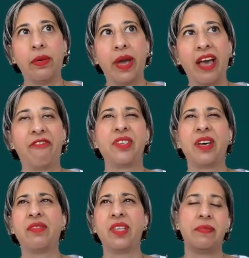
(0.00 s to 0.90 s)
have
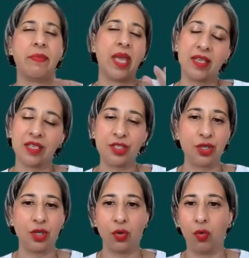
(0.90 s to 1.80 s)
served as mentors to
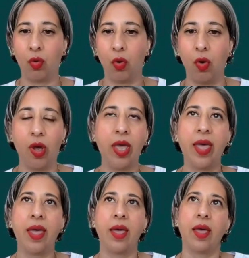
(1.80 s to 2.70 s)
you, or
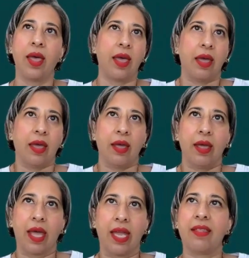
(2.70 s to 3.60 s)

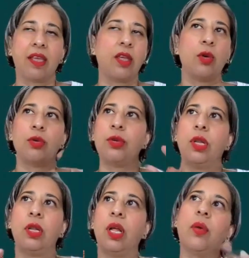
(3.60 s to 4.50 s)
anything
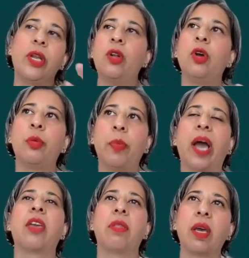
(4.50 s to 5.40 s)
when you look
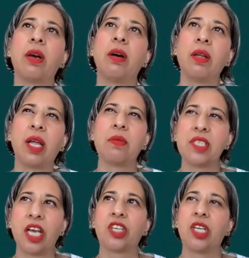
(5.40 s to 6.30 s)
back, you think, oh, that was
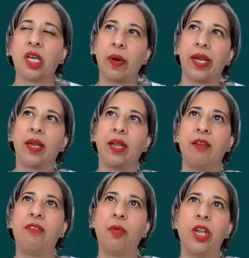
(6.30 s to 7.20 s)
actually quite an
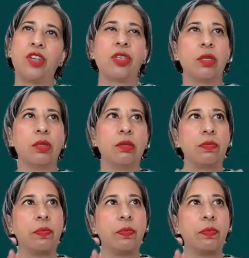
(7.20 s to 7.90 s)
influential